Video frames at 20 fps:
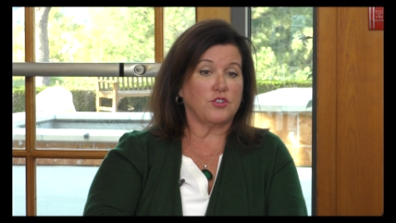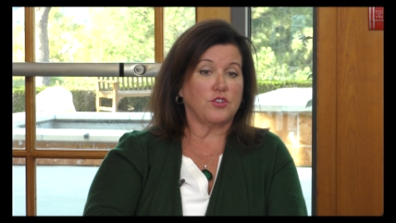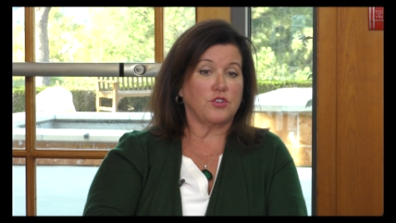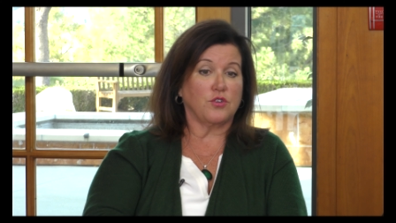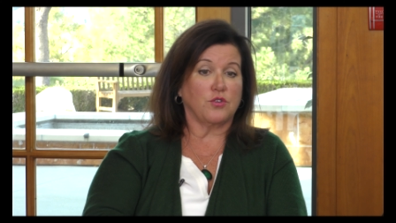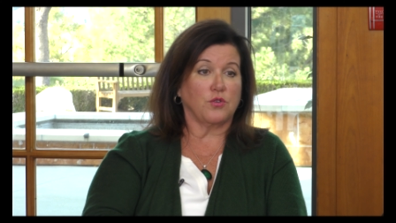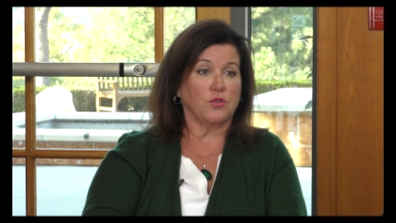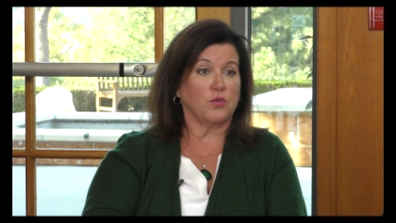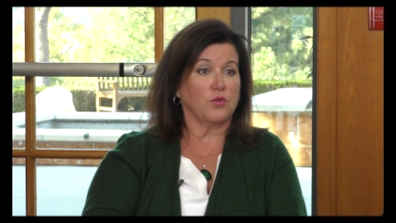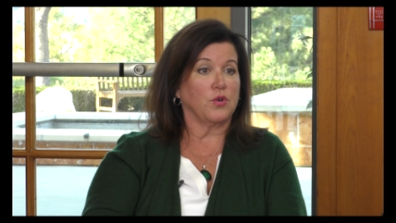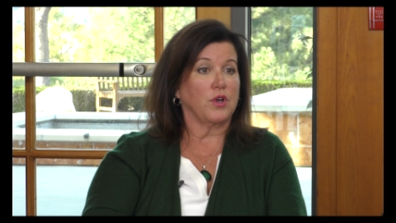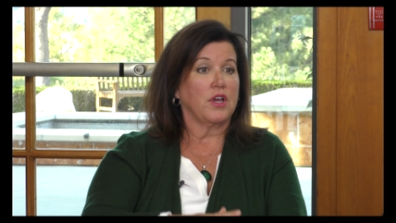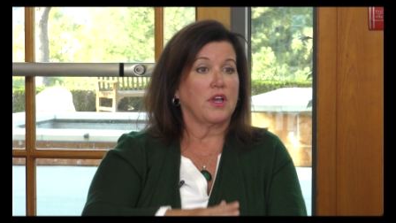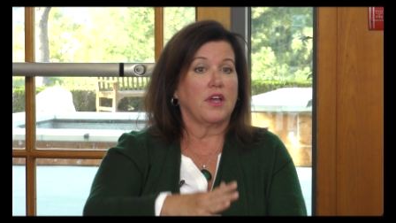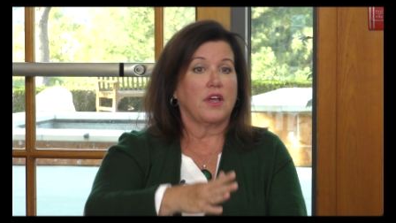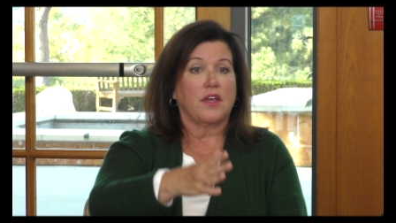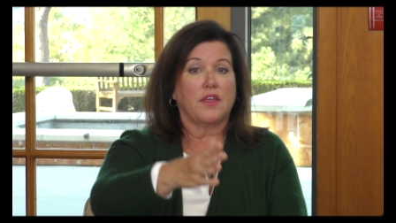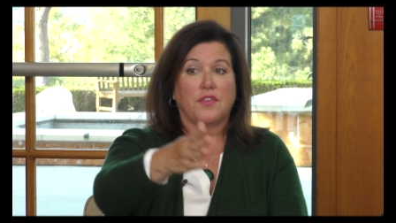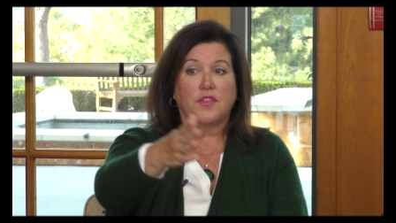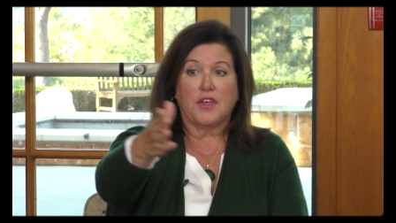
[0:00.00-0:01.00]
to
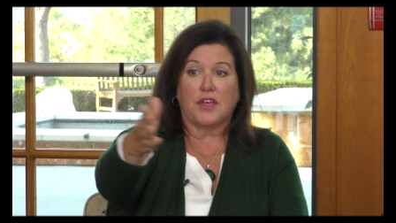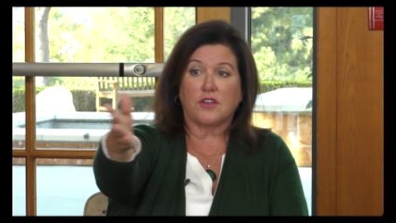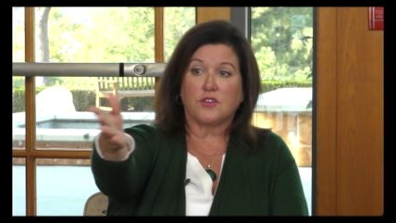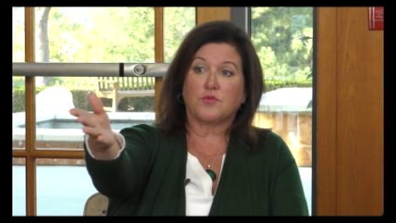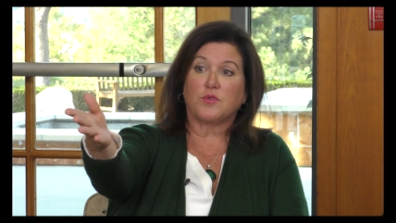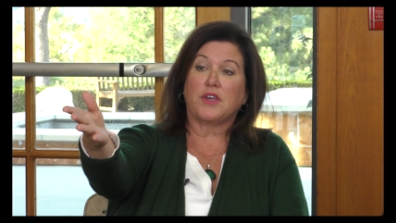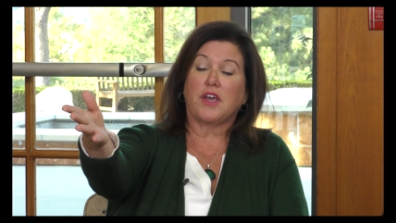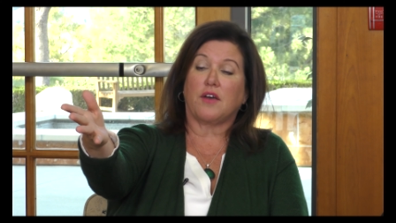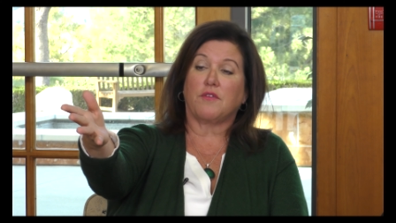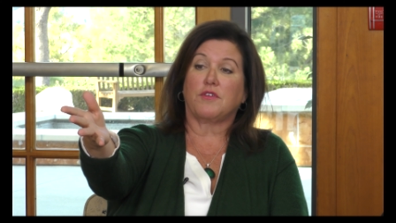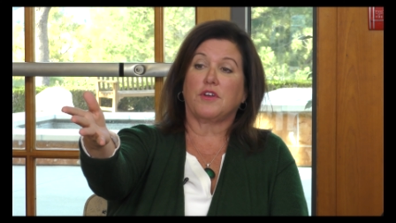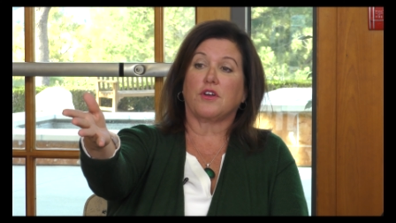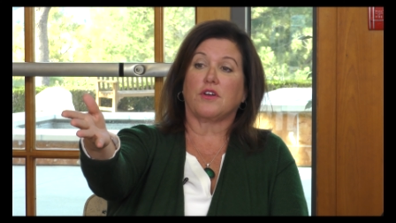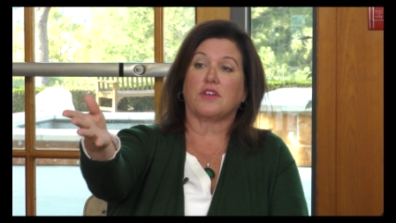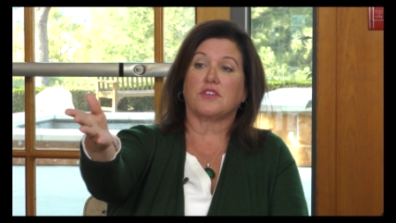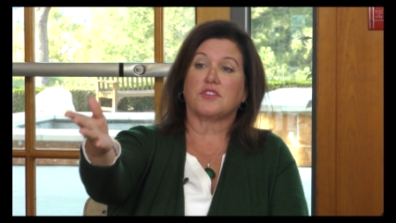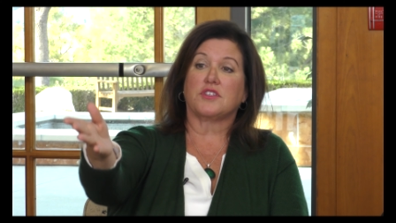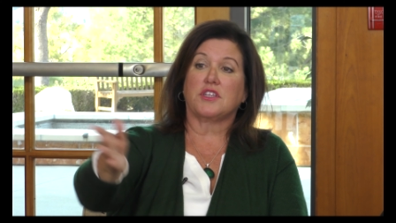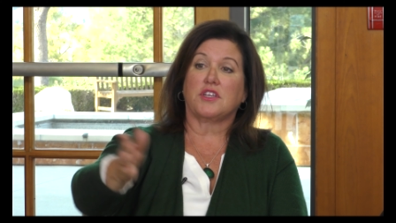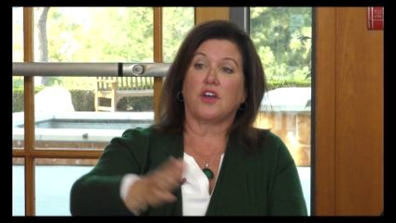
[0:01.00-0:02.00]
things we have here
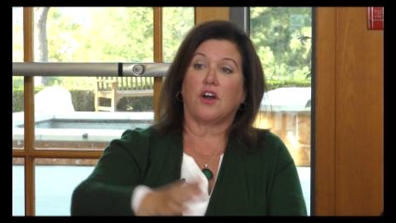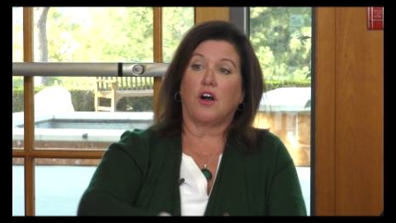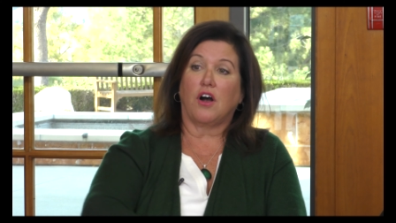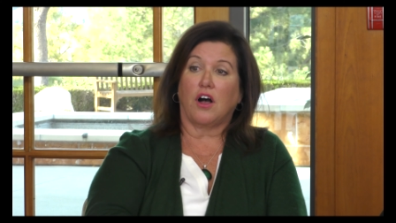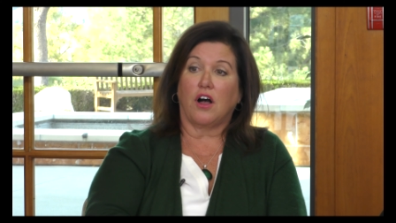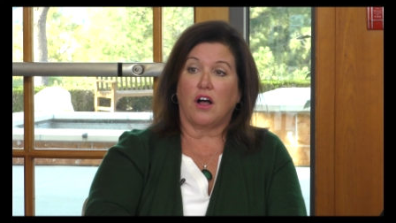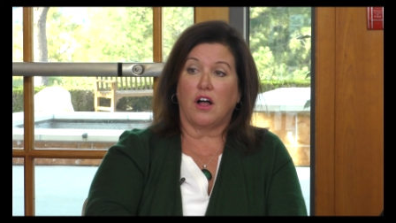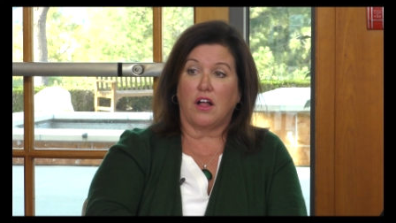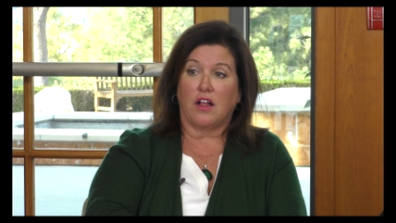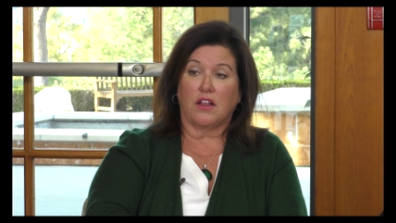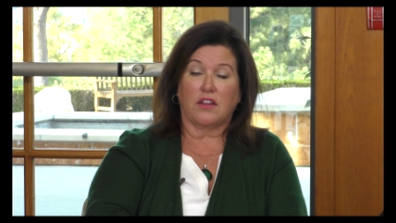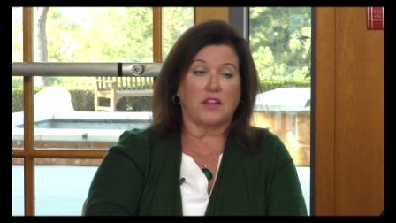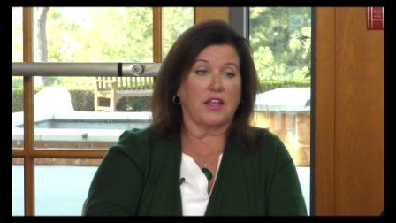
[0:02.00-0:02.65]
at City Hall,